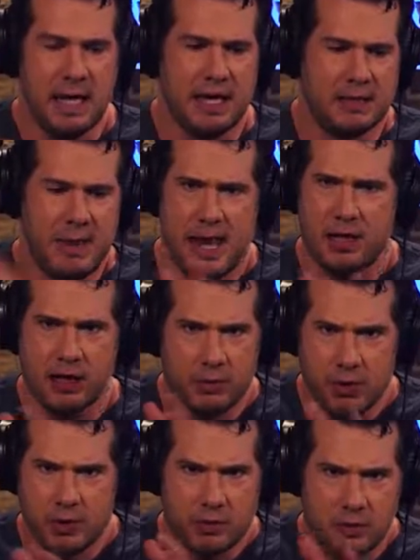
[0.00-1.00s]
And the man in the
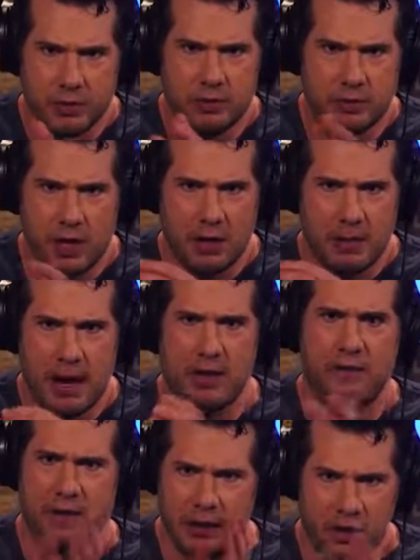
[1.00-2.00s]
commercial was talking about how
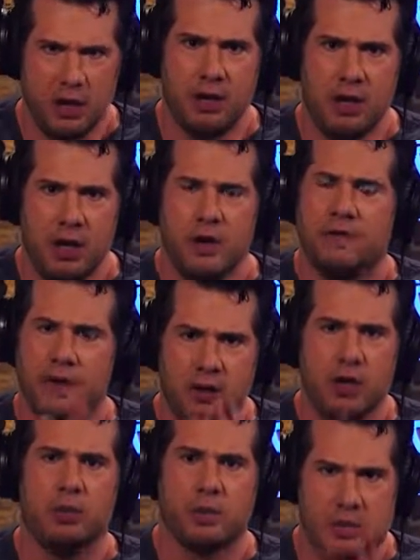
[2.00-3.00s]
failure
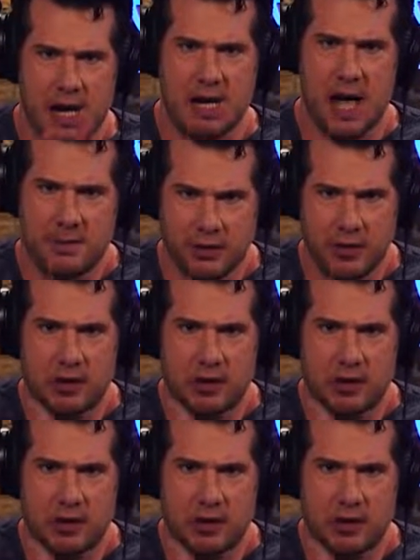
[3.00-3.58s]
failure was not an option.